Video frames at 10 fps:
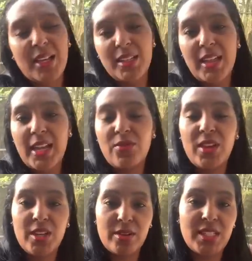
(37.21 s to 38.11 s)
Look at the
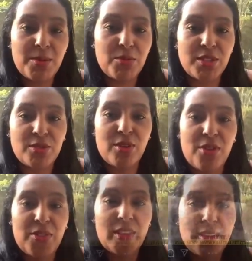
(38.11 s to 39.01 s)
video and tell me what you all
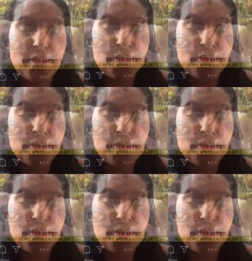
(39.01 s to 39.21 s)
think.